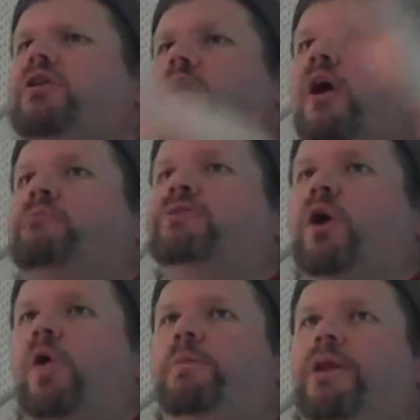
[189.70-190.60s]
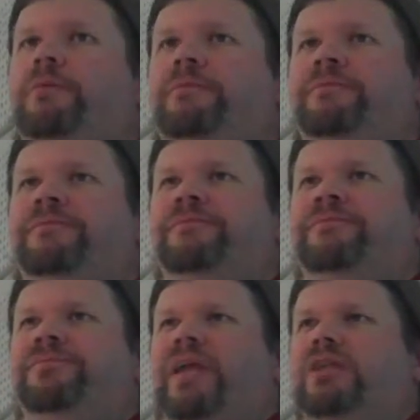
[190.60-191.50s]
your arms open.
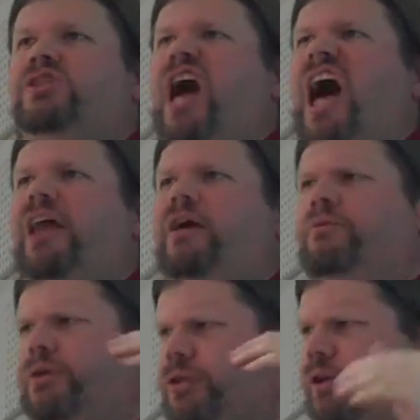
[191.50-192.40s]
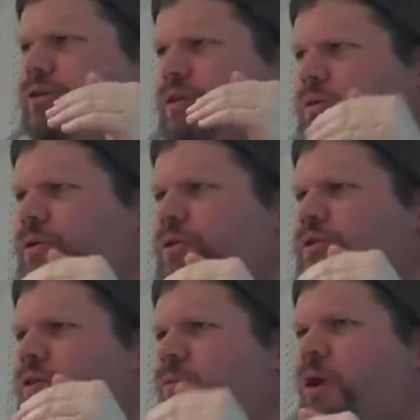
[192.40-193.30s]
It's not a return to the world
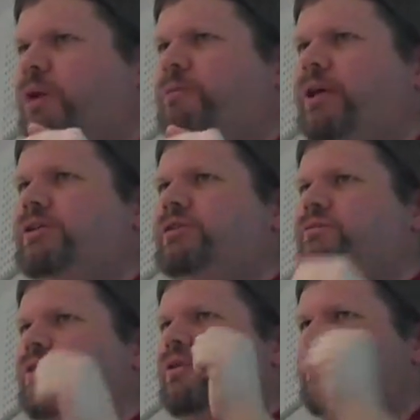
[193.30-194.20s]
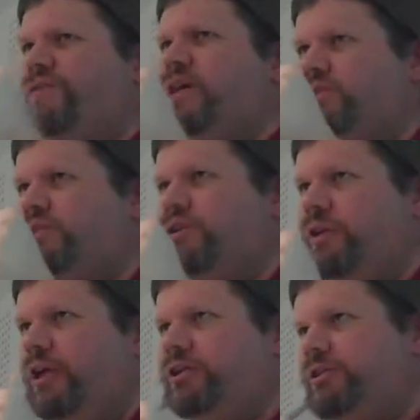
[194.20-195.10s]
or the marketplace with your fists
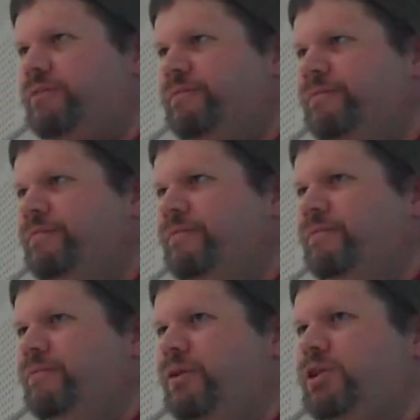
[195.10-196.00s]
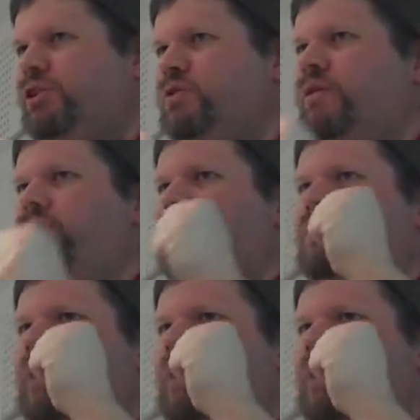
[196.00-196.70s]
clenched, which is sort of the